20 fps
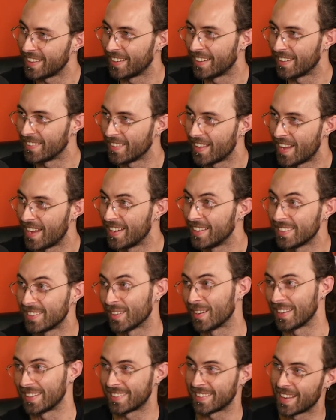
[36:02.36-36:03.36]
online so
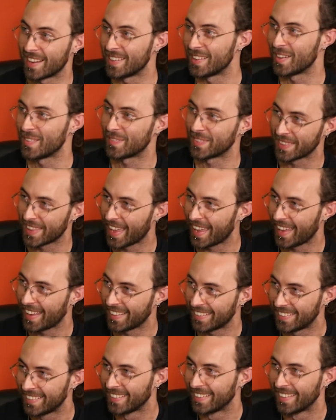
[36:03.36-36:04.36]
i signed up for that
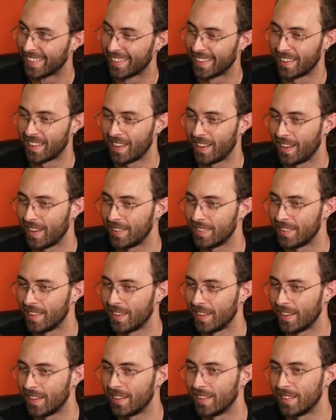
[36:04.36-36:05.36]
okay and
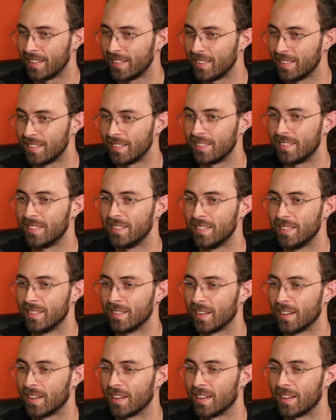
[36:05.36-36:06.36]
then
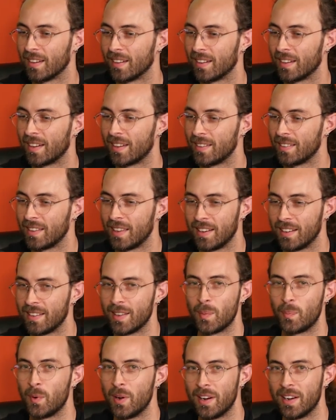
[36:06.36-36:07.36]
uh, I ended
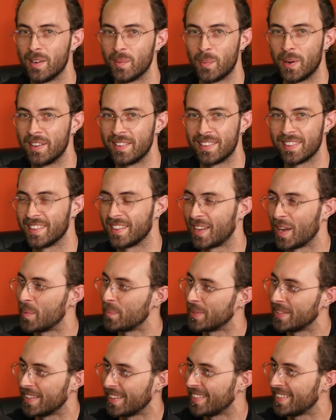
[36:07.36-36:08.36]
up winning a bunch of the
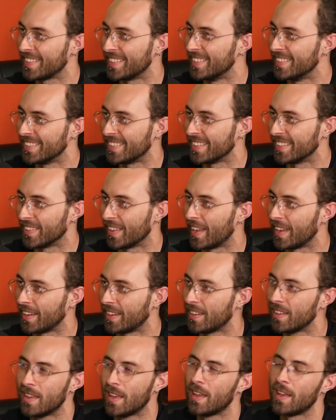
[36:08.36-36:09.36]
competitions and
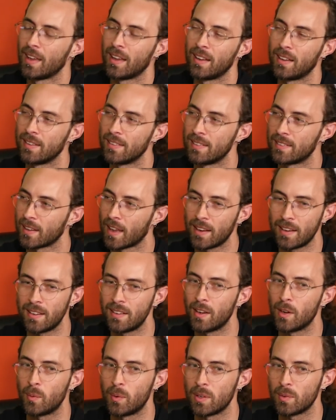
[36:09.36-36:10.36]
like because I didn't
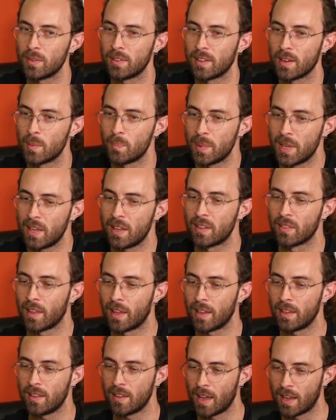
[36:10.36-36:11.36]
know what it was going to be, and
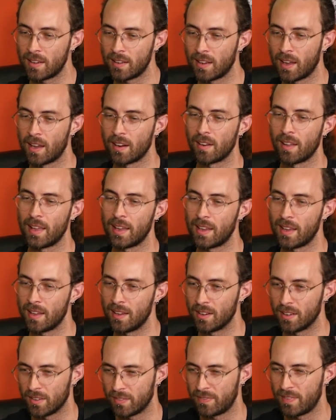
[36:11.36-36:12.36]
like you had to kind of like
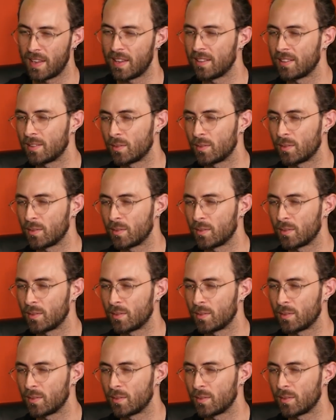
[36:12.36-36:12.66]
interface